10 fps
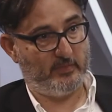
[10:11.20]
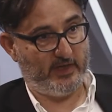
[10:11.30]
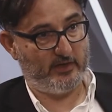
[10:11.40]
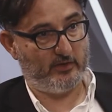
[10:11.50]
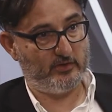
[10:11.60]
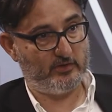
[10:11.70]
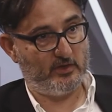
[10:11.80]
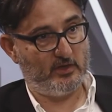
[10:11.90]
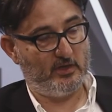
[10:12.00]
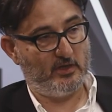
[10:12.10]
players.
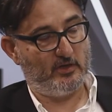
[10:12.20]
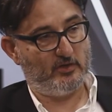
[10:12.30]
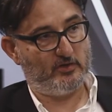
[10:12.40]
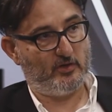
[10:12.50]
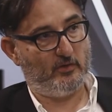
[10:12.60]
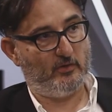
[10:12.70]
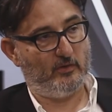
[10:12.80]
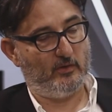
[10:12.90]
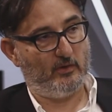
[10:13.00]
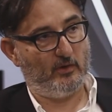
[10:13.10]
So
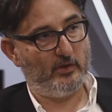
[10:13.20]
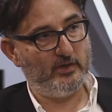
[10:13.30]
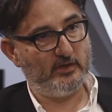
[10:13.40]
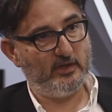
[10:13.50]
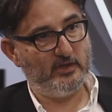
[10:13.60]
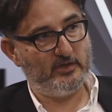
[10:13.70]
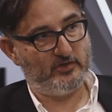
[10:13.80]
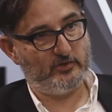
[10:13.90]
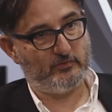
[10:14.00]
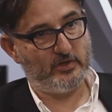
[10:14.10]
loyalty is
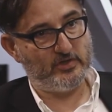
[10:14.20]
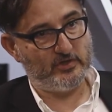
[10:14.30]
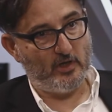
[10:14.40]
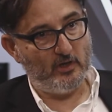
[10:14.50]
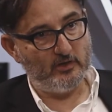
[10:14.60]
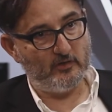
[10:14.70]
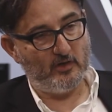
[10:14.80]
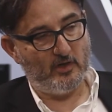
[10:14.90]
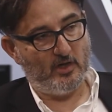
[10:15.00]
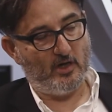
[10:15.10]
the result
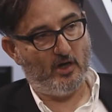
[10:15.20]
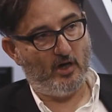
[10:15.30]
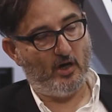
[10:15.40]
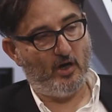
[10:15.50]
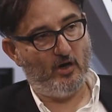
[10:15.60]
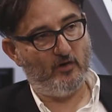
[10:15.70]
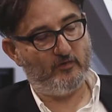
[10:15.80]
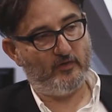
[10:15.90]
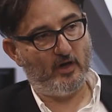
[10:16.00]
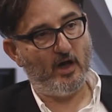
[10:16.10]

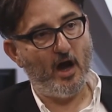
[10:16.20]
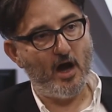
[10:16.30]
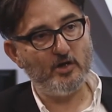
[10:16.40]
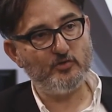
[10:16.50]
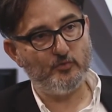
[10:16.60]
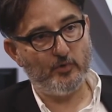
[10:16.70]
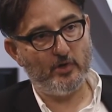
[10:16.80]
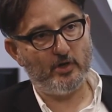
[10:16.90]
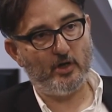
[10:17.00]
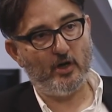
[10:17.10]
of a hard
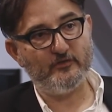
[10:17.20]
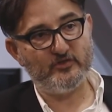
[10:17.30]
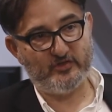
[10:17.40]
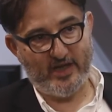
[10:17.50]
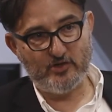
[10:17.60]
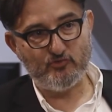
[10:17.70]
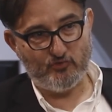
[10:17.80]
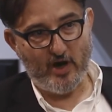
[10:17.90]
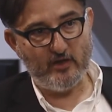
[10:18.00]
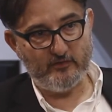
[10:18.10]
work of staying
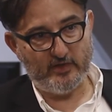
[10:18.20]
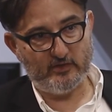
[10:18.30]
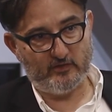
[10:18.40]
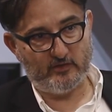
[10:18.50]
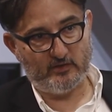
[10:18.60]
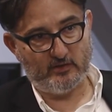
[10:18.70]
relevant